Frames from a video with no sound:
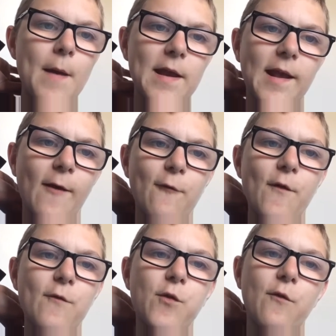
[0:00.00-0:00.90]
making
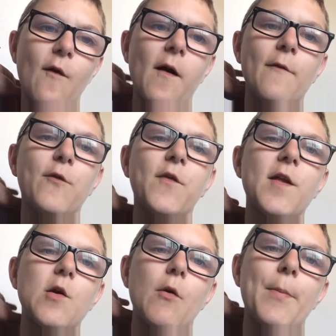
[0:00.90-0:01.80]
55
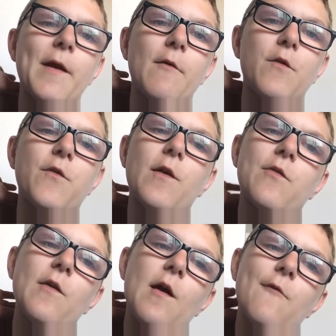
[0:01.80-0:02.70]
senior appearances